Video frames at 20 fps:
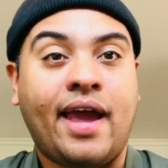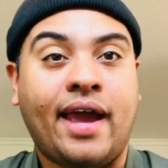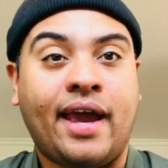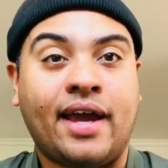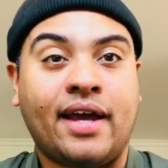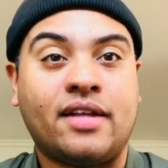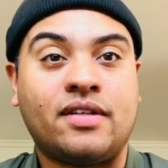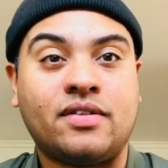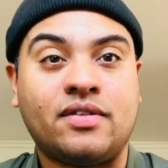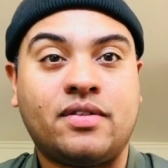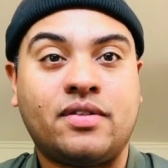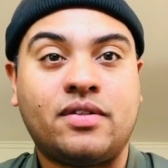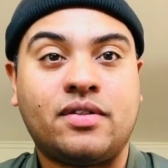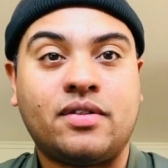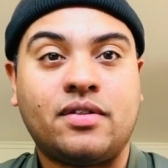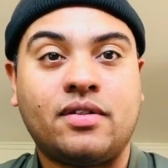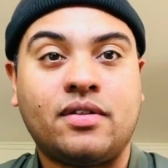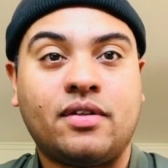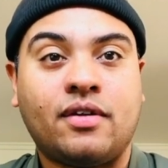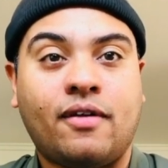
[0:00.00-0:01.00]
And
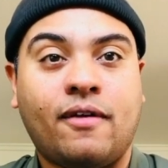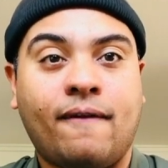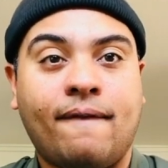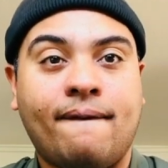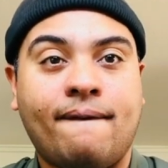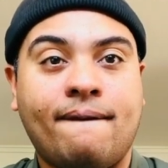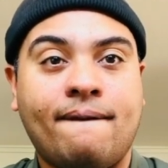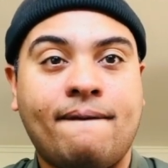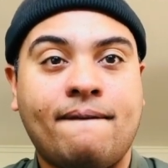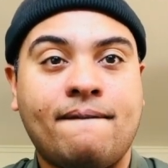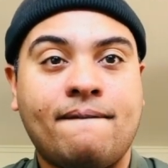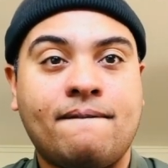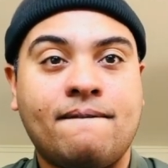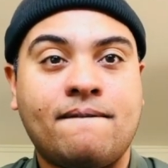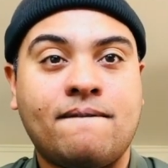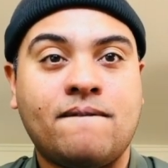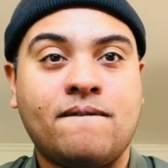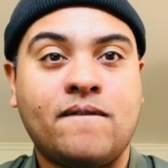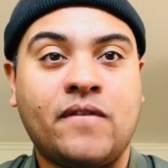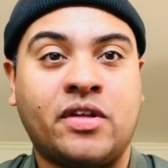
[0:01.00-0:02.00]

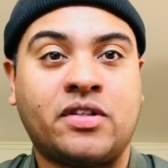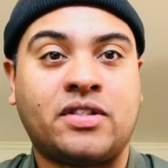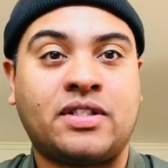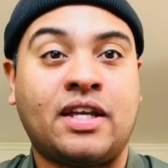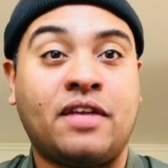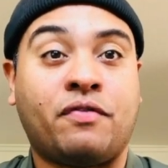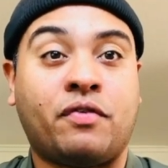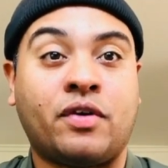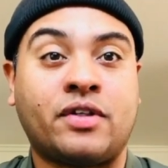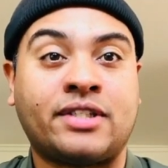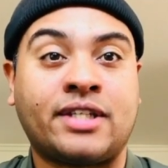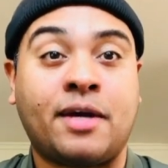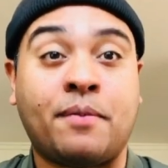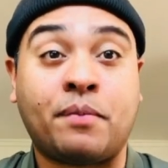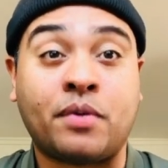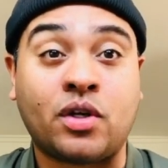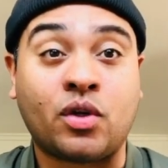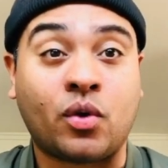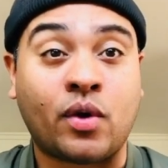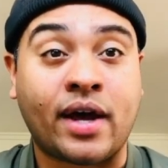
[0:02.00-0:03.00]
let's say, for
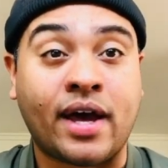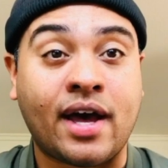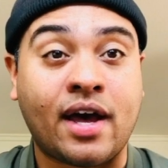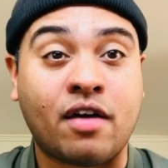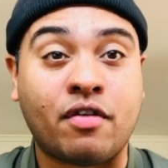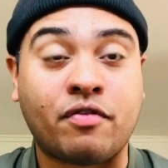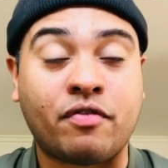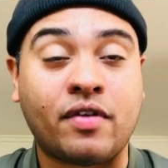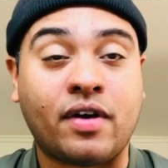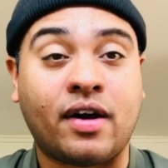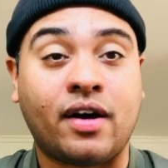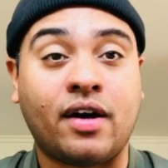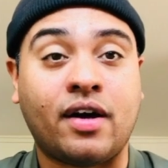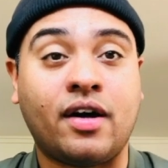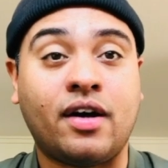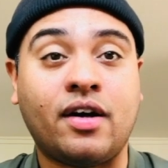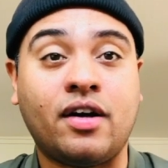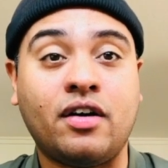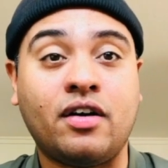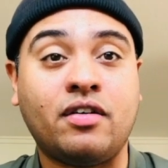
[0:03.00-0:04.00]
example, you don't
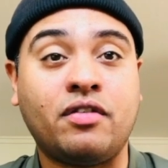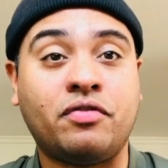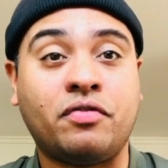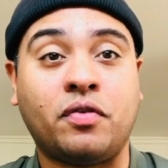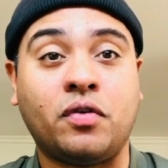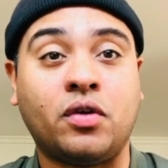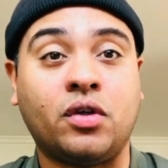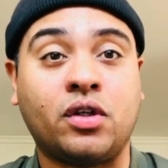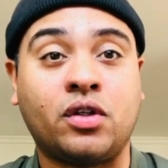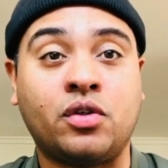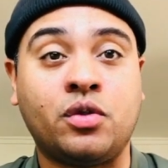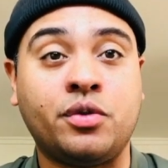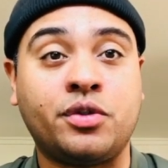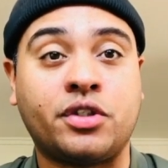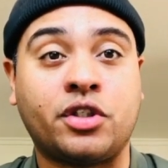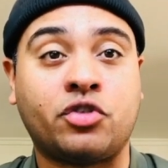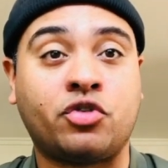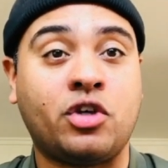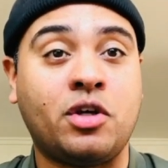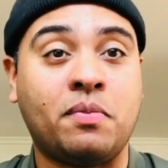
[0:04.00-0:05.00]
have full
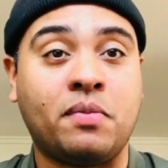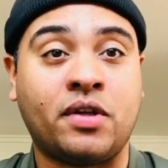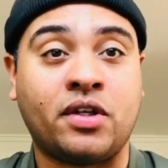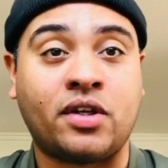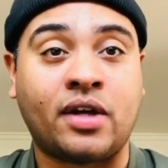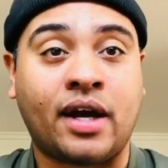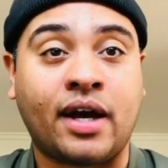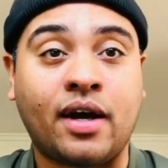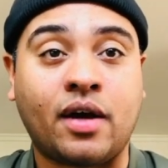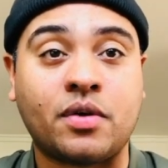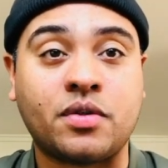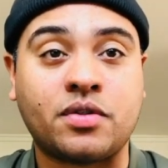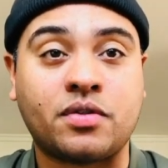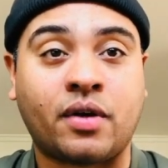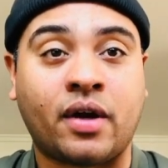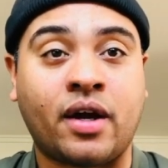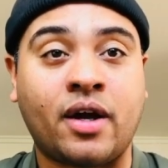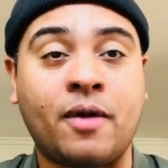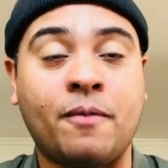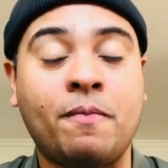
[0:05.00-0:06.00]
acoustic treatment in your house,
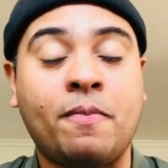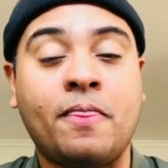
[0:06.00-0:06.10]
right?